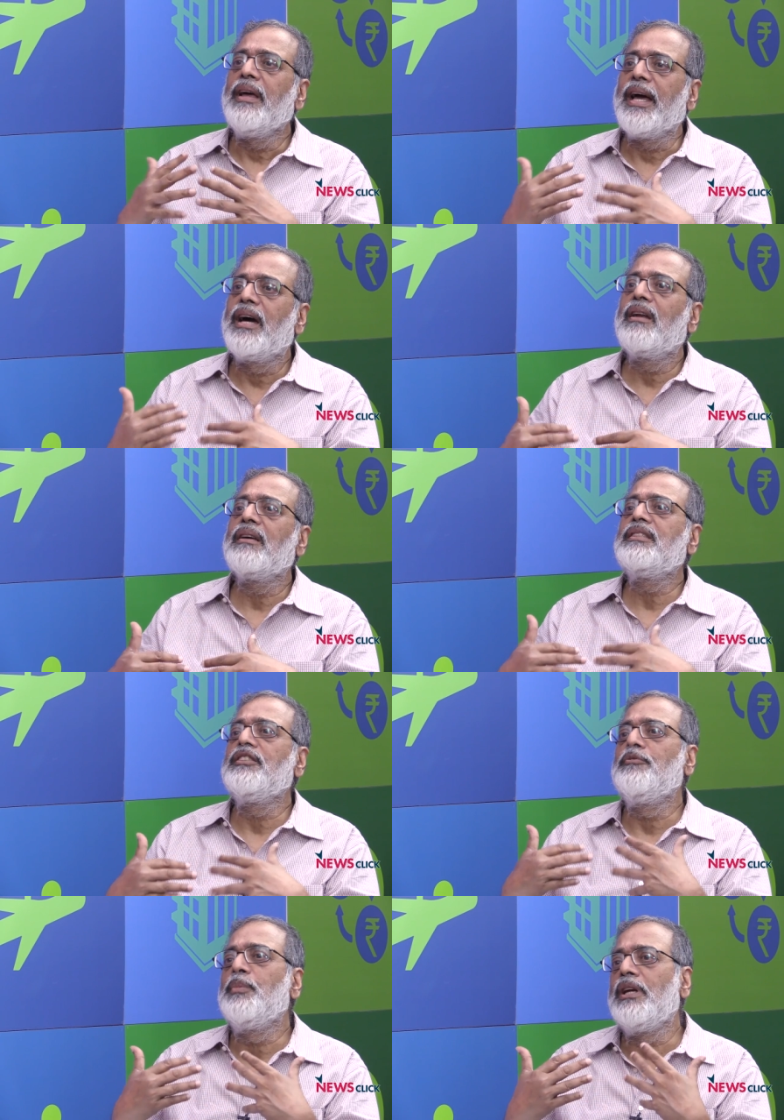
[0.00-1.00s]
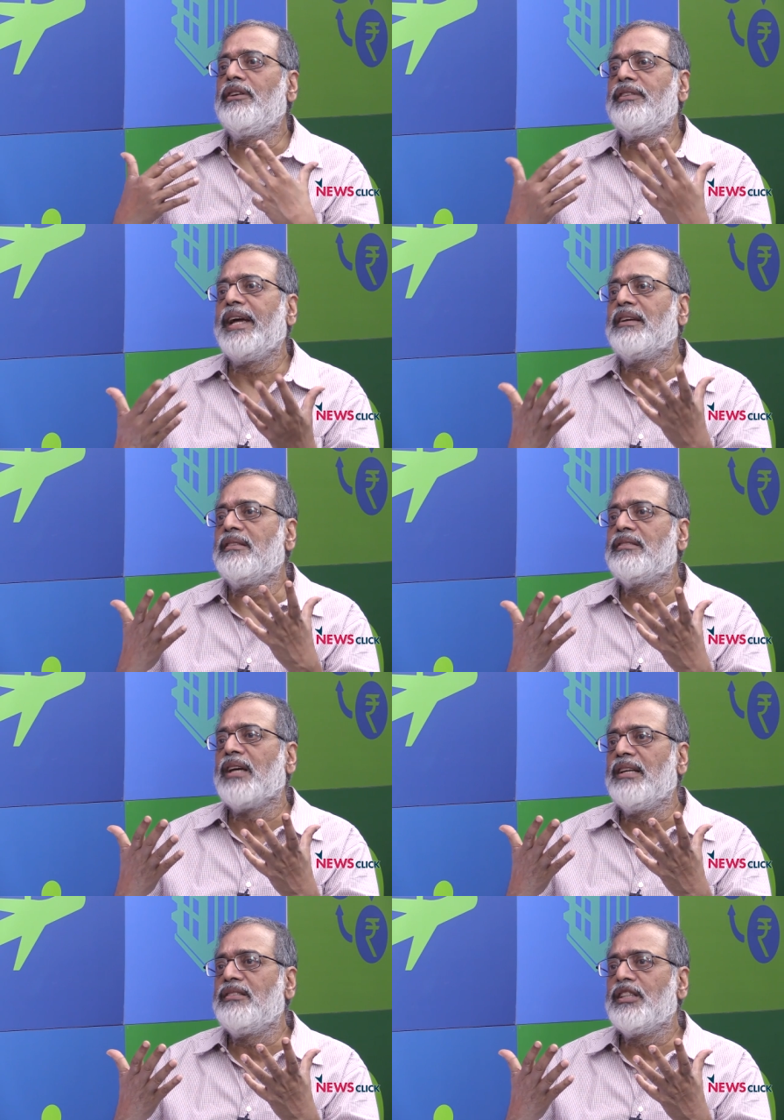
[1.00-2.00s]
aggressive military
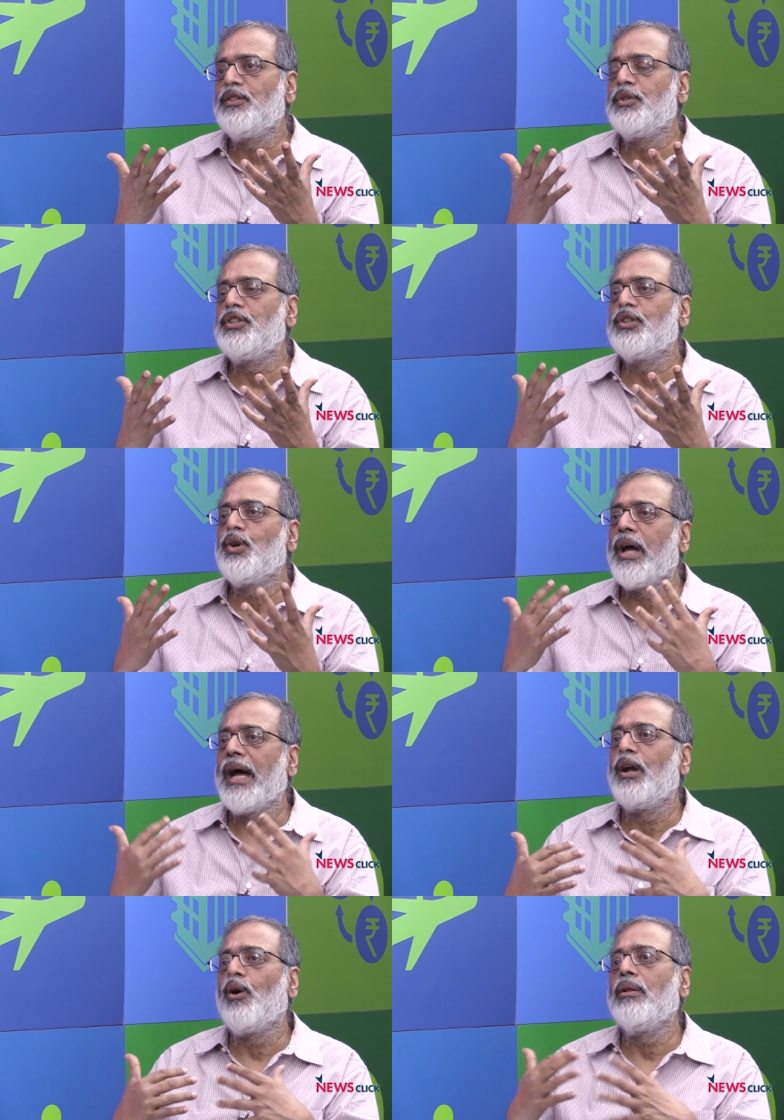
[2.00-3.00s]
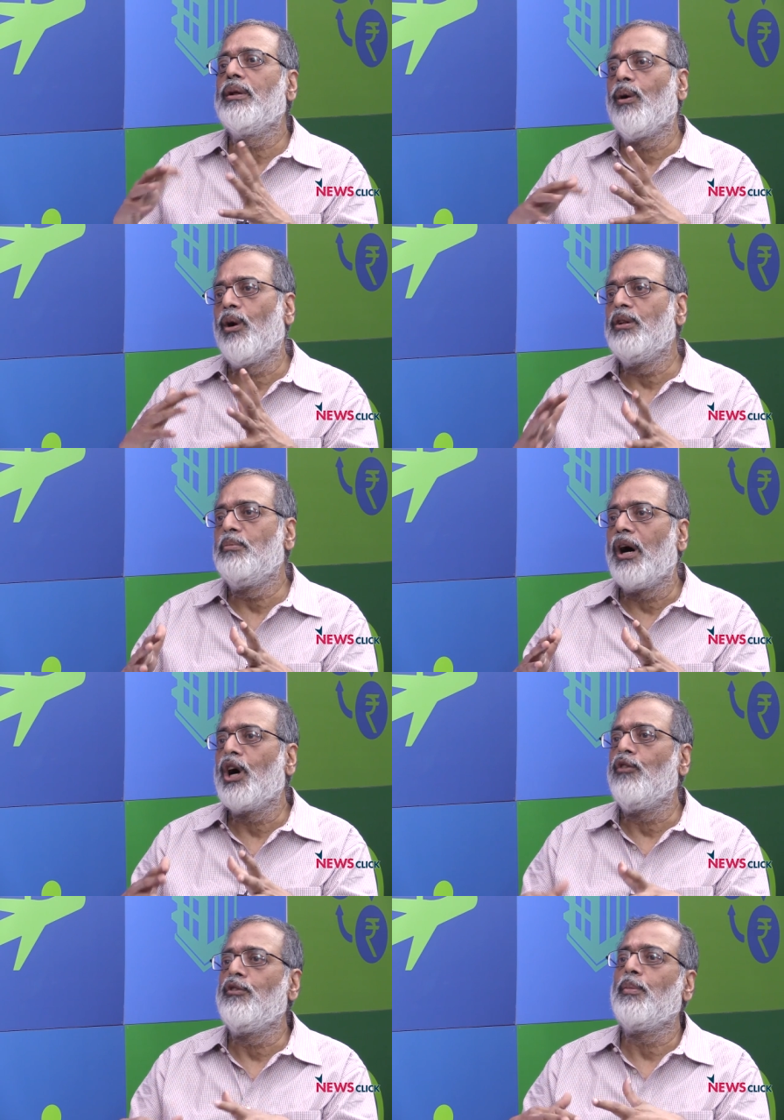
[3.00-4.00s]
exercises which had all the
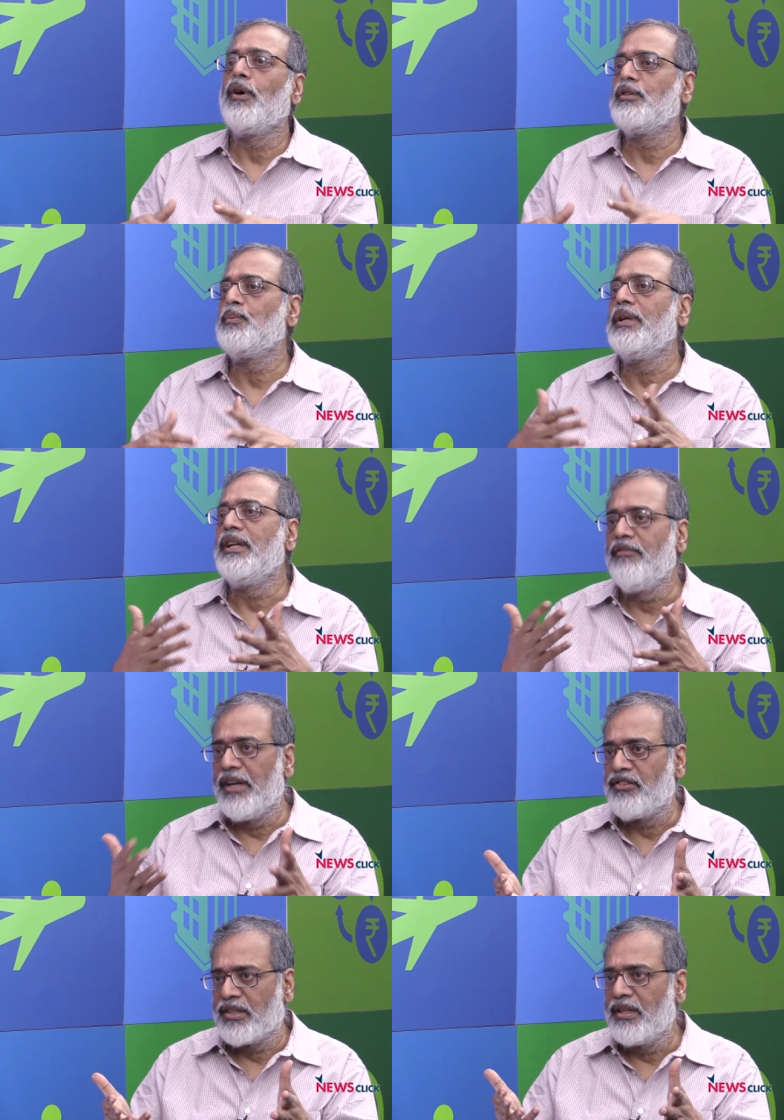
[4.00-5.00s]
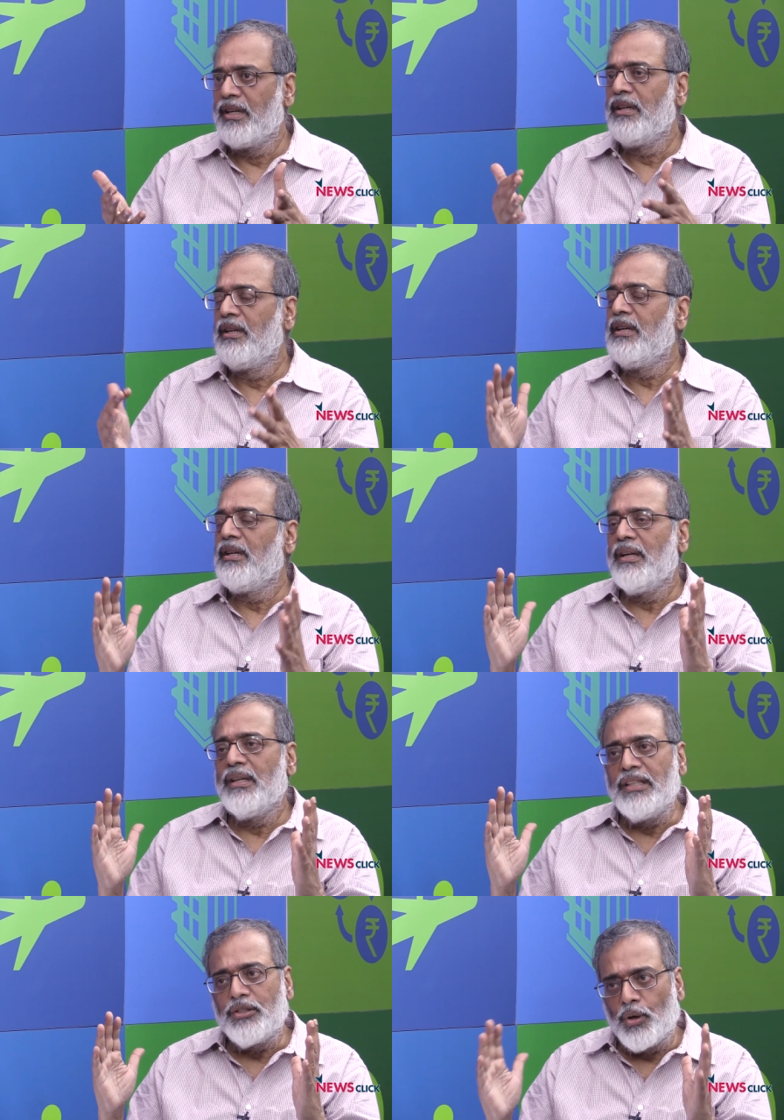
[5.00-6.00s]
hallmark of a possible invasion
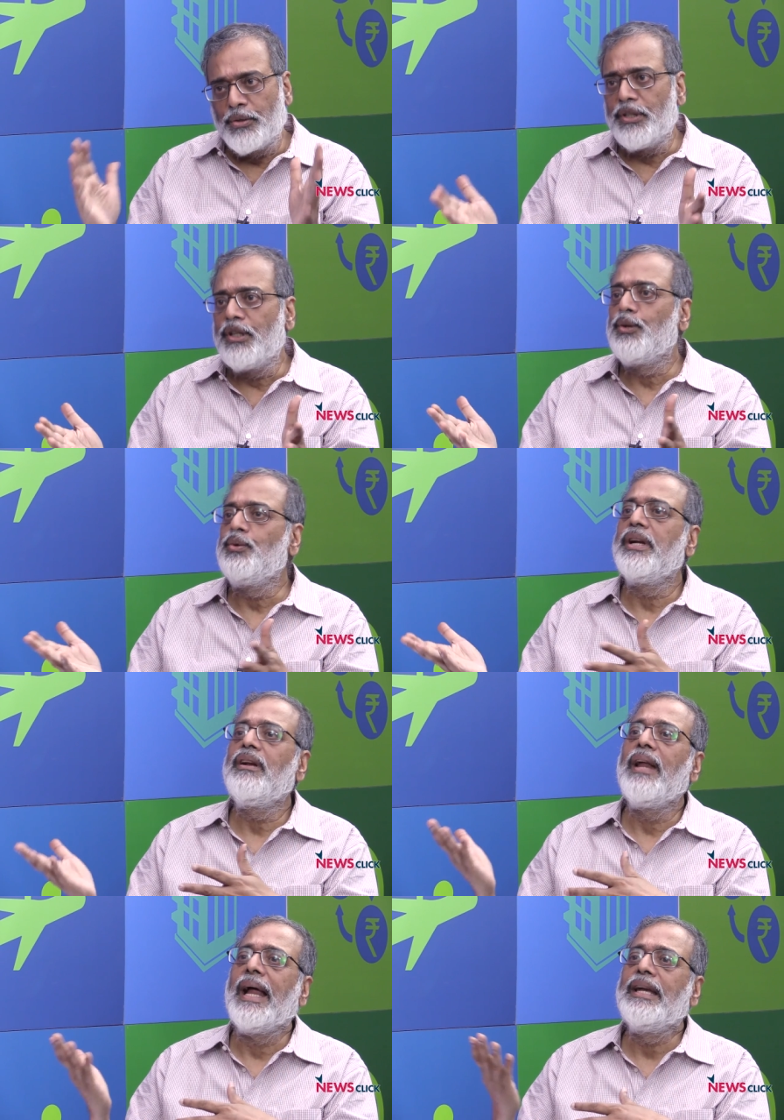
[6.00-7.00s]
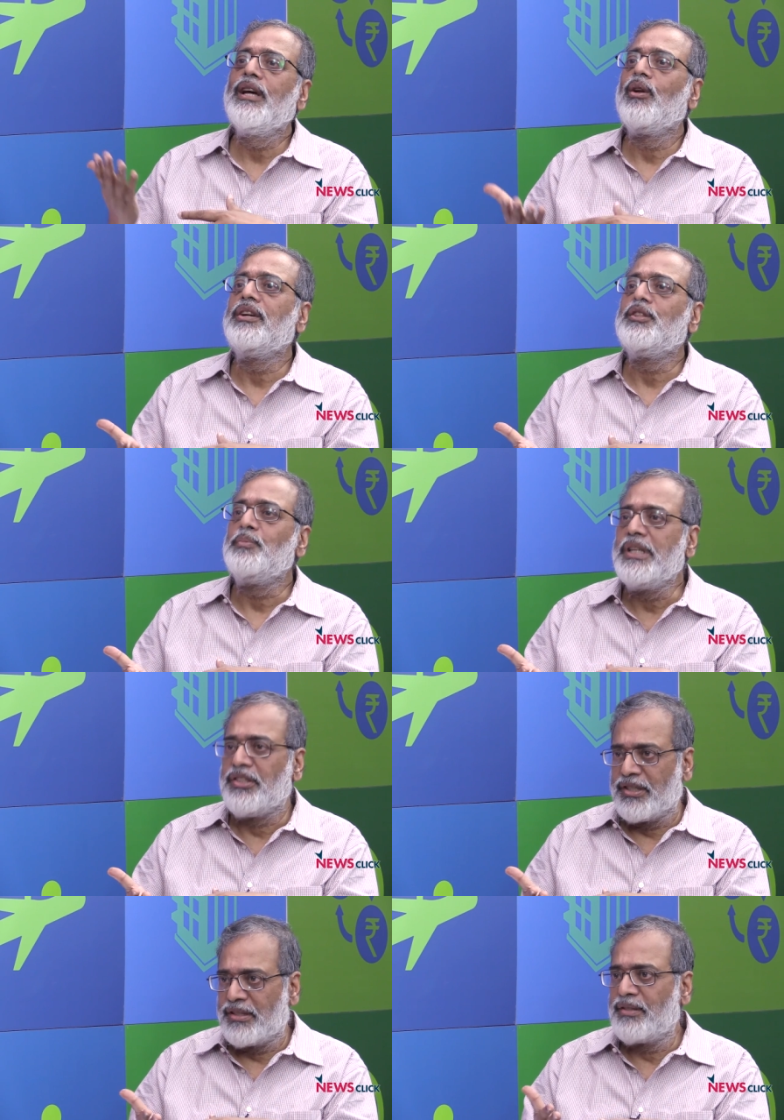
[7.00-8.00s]
this also included landing on its
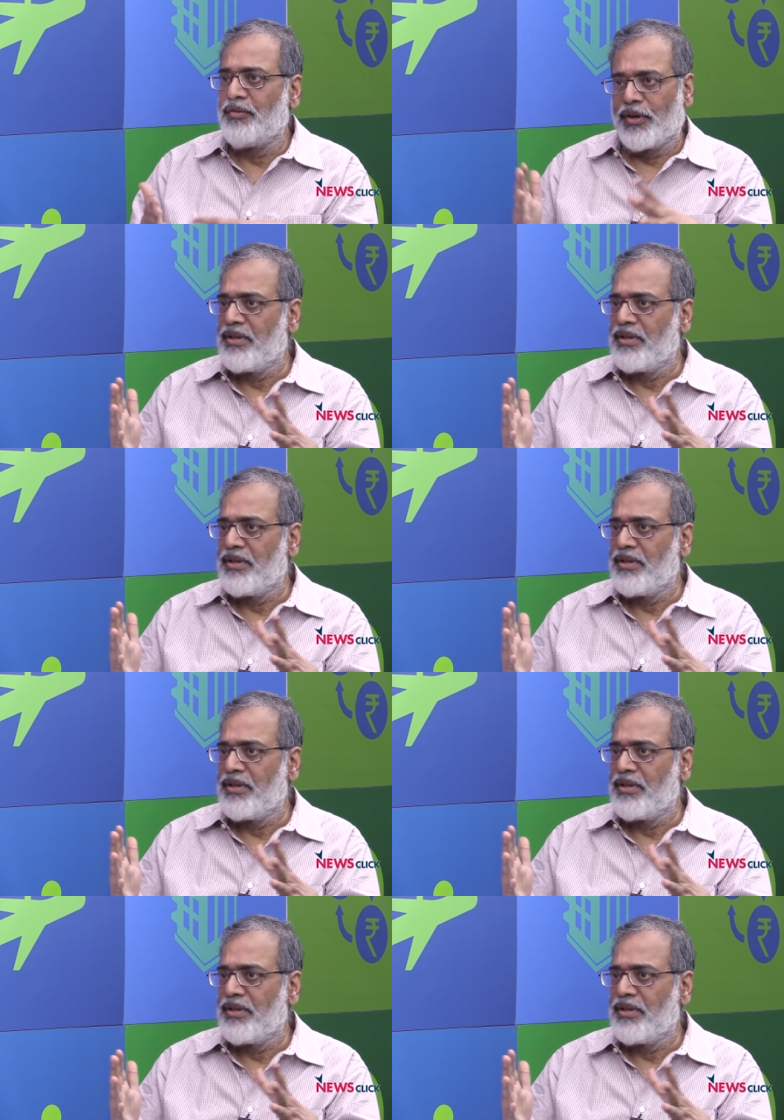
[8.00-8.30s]
beaches for